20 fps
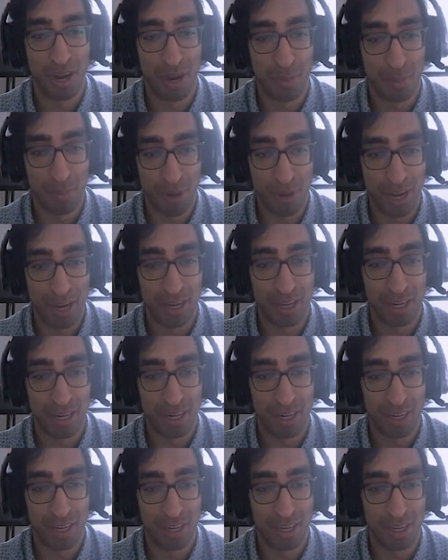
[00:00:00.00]
about
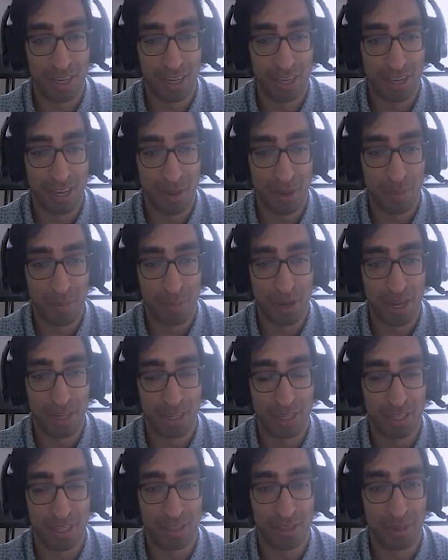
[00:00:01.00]

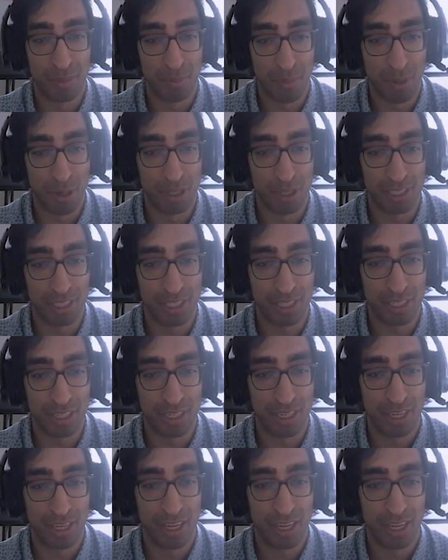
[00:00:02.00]
the market?